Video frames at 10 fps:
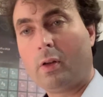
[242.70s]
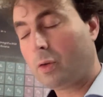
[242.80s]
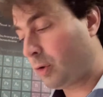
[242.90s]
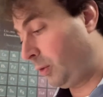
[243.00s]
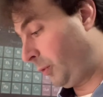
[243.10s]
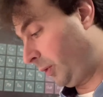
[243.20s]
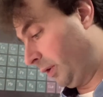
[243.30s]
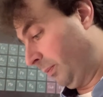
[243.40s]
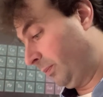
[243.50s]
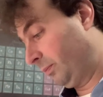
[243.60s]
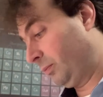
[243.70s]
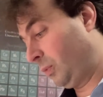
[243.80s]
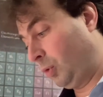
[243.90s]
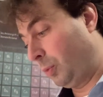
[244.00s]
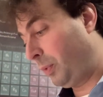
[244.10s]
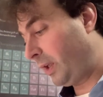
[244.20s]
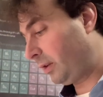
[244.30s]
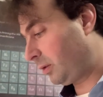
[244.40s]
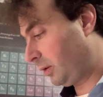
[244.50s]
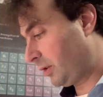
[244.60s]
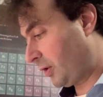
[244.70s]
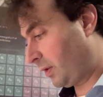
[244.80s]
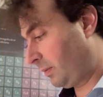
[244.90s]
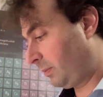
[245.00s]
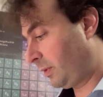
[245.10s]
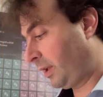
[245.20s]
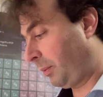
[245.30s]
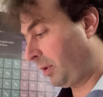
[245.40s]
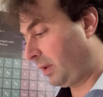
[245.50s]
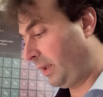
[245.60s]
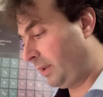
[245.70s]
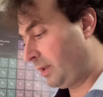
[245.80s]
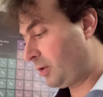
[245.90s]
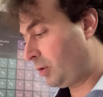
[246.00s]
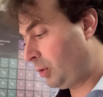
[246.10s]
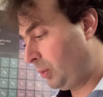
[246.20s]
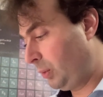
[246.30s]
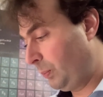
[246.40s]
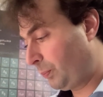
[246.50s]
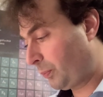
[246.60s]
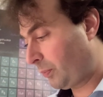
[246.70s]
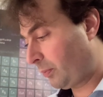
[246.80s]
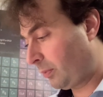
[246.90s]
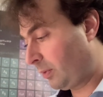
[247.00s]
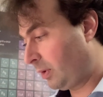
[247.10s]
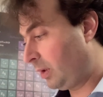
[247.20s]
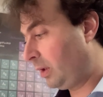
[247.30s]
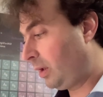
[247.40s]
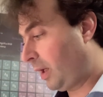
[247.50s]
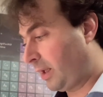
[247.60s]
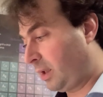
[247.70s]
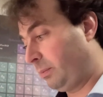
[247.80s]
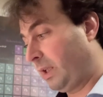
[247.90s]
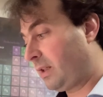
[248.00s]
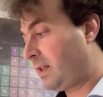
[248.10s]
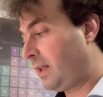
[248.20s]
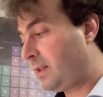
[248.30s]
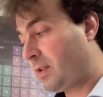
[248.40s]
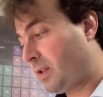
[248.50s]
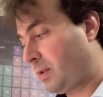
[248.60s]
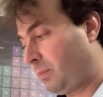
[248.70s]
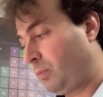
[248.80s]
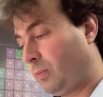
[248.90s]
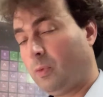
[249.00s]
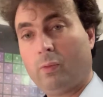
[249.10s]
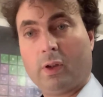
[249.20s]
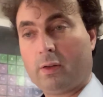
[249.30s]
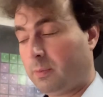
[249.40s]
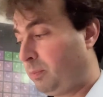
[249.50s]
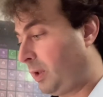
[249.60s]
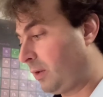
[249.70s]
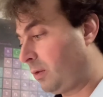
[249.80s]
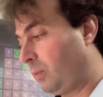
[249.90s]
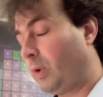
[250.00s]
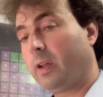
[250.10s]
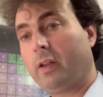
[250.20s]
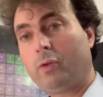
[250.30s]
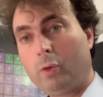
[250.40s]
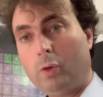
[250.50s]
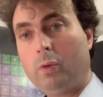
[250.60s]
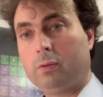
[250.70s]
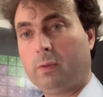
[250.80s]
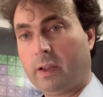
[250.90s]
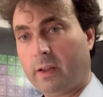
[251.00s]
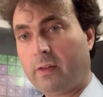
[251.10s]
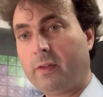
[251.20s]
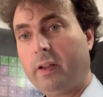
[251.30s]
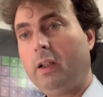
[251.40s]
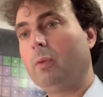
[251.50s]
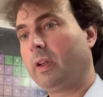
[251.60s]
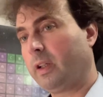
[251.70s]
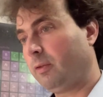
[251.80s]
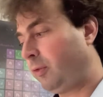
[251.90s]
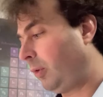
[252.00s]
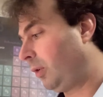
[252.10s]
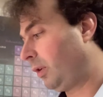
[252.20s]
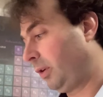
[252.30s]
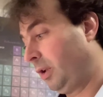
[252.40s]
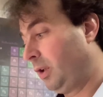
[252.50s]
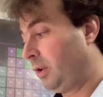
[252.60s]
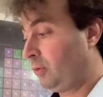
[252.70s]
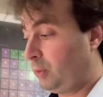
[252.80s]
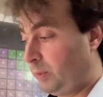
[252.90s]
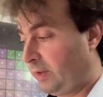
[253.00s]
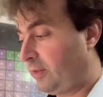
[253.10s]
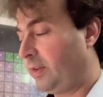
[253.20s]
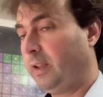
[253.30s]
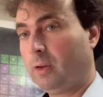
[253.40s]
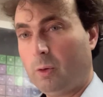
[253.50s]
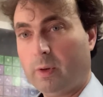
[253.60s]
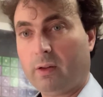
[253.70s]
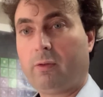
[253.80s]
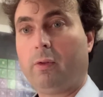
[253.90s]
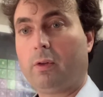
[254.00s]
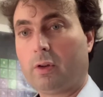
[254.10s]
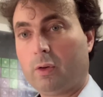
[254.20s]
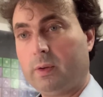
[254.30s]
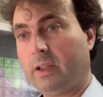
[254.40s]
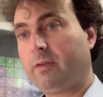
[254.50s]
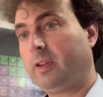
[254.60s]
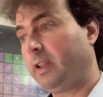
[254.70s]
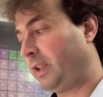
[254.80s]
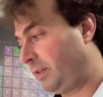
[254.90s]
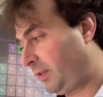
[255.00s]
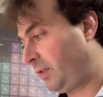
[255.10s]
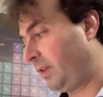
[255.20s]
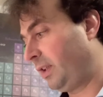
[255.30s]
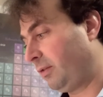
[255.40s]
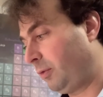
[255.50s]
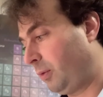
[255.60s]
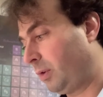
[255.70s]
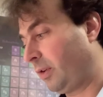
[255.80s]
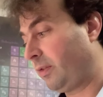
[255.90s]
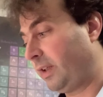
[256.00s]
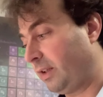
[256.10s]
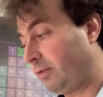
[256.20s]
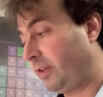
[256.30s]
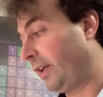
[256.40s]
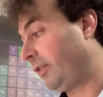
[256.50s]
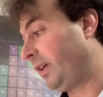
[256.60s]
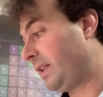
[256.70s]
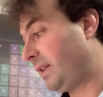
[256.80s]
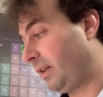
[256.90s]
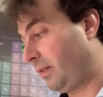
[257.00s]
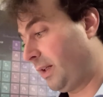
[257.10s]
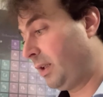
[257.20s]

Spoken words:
So for two particles, capital N is 2, I can make sets with particle 1 and 2, 1 and 3, 1 and 4, 2 and 3, 2 and 4, 2 and 5, 3 and 4, 3 and 5, etc.